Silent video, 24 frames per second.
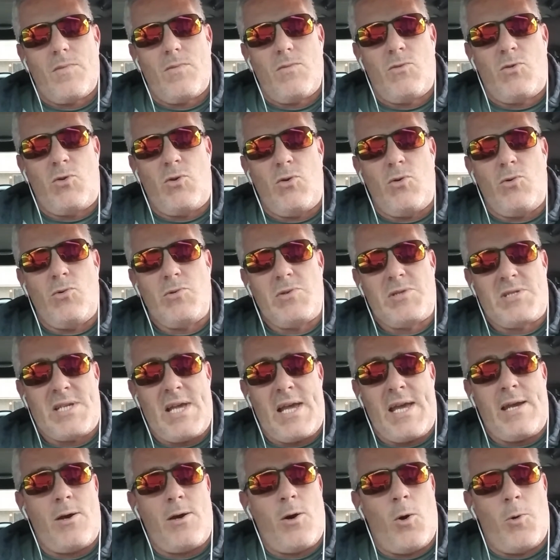to,
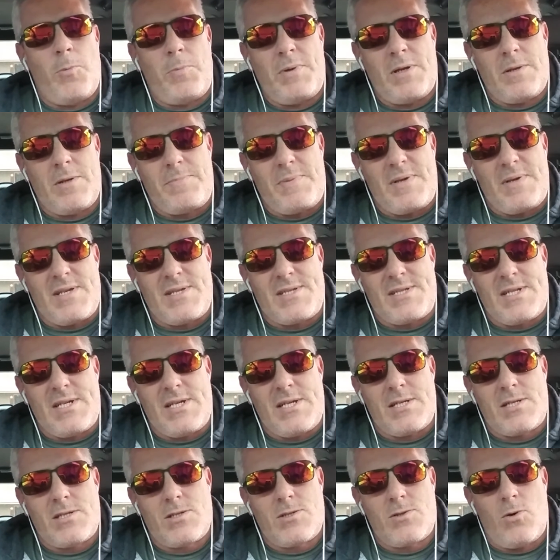say, open a
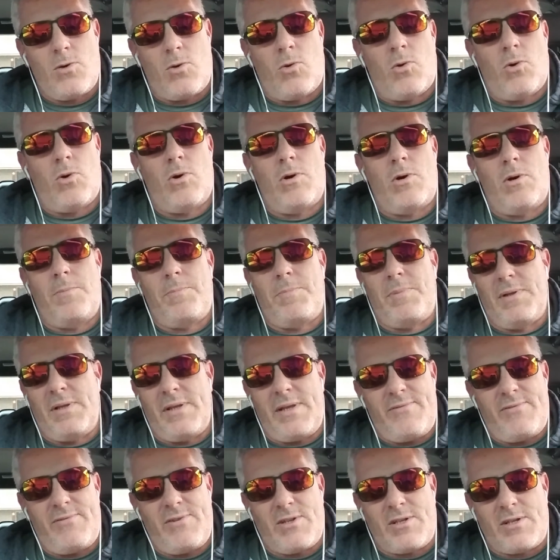business or
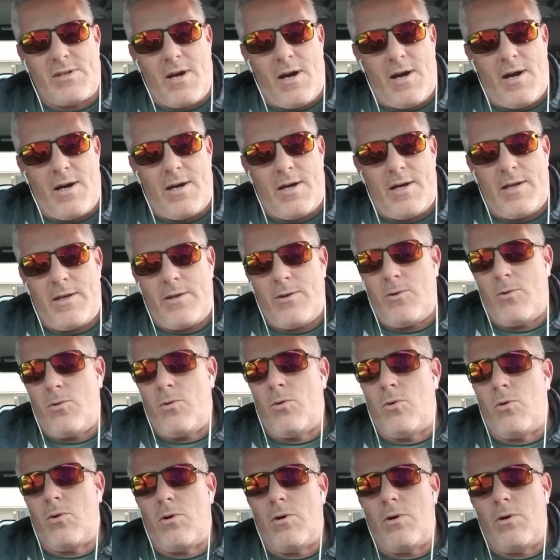believe in God
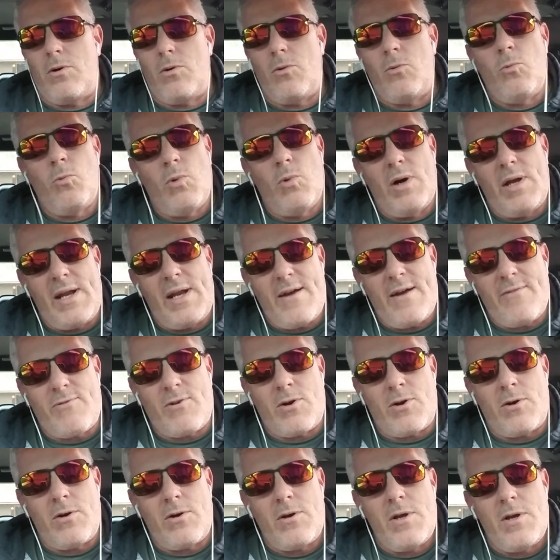or
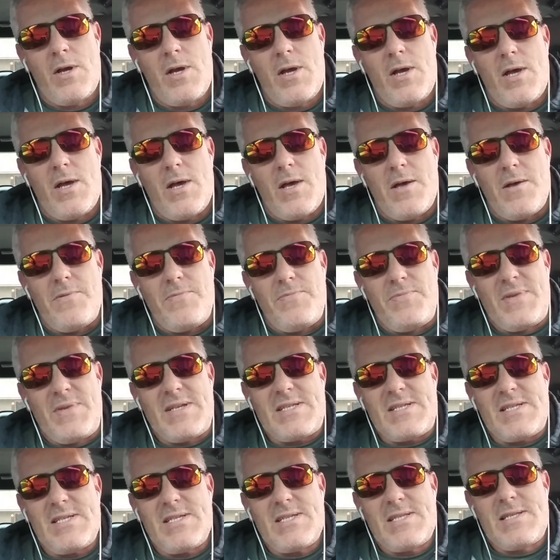whatever,
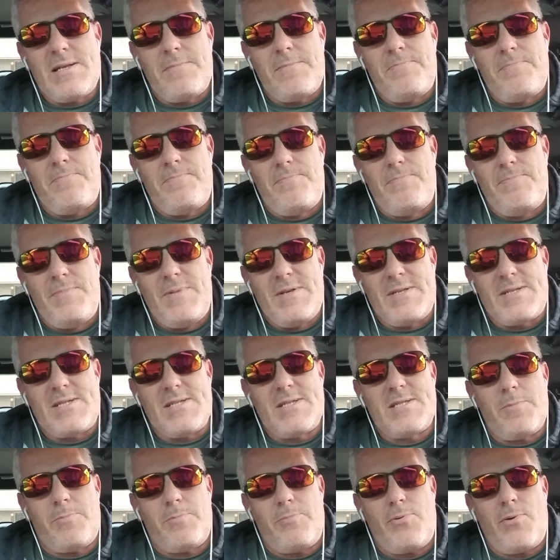this is the
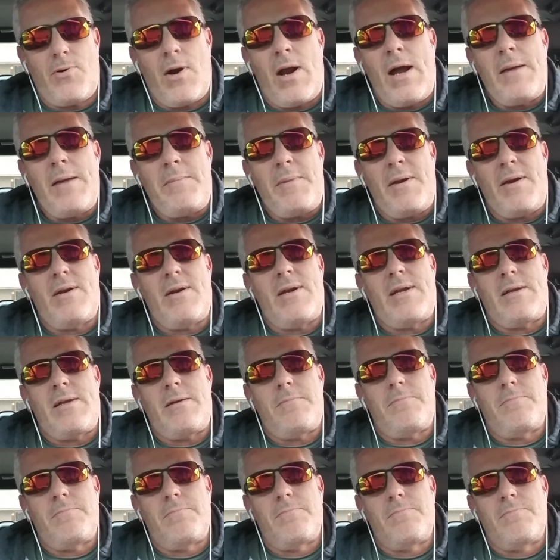
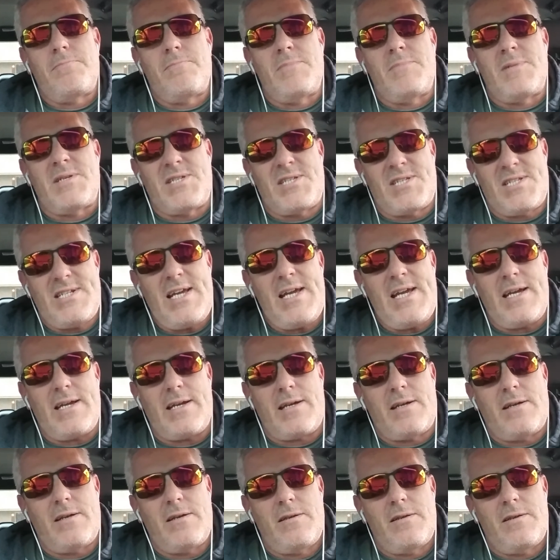primary
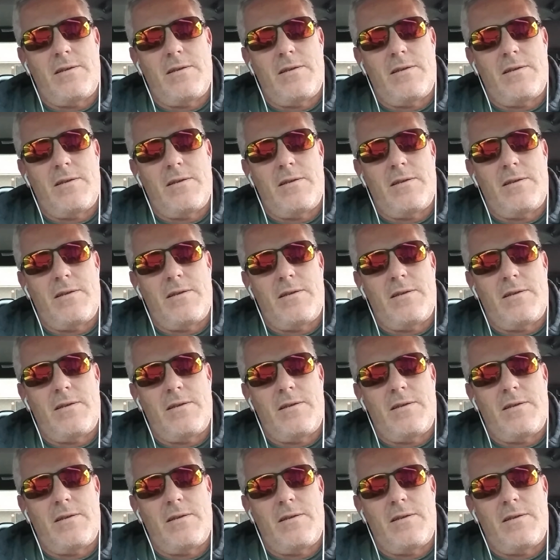mistake.